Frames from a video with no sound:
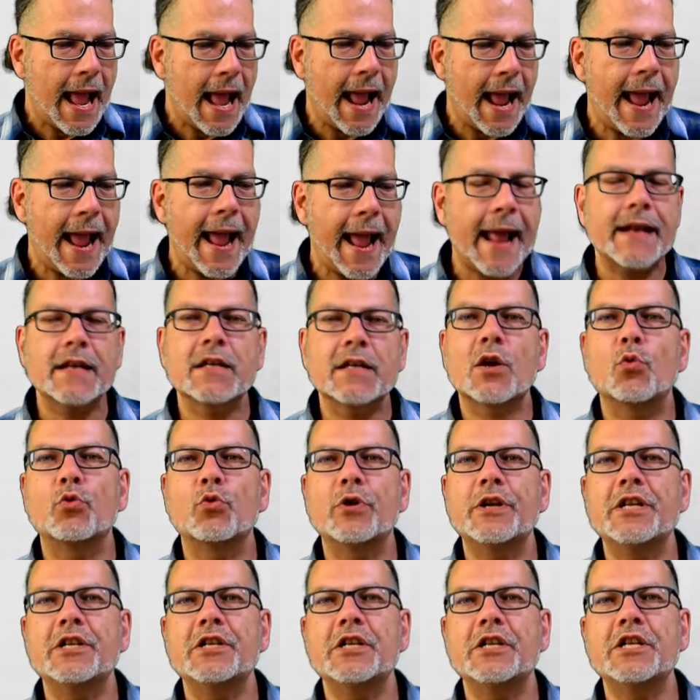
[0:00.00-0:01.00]
And
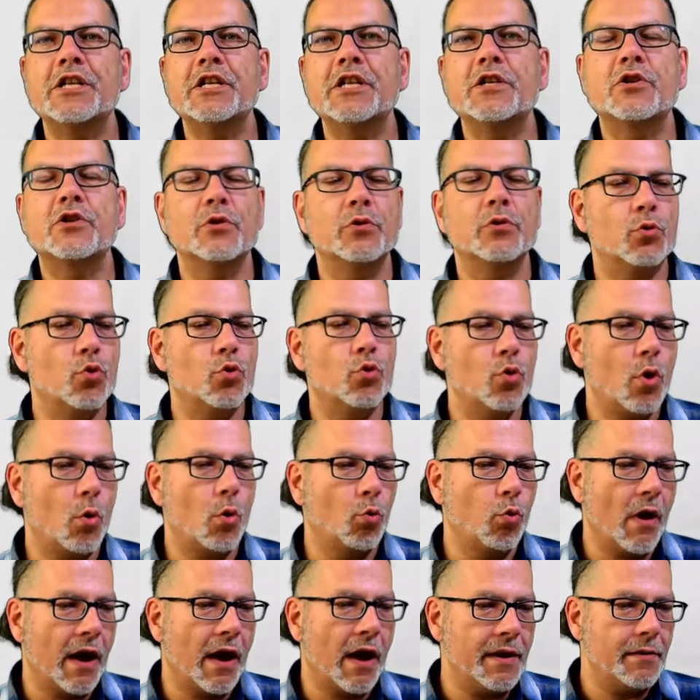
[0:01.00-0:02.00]
we need to do
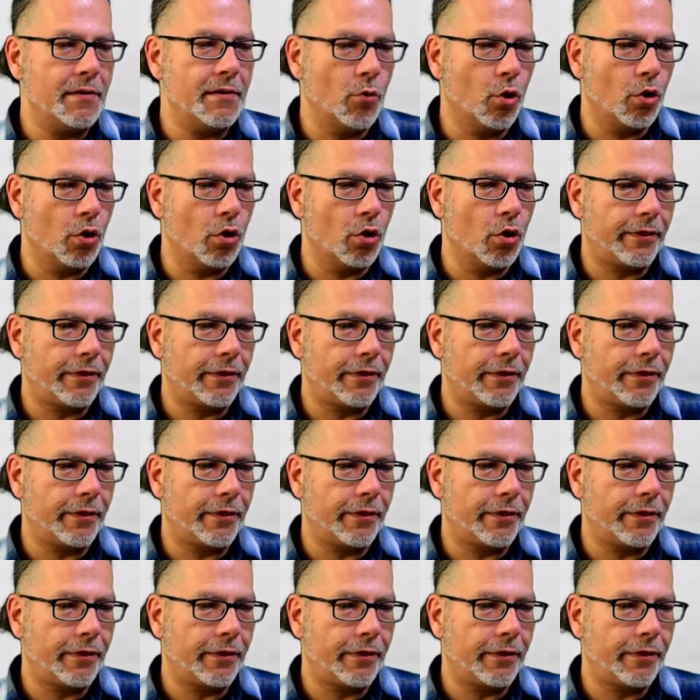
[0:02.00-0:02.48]
one more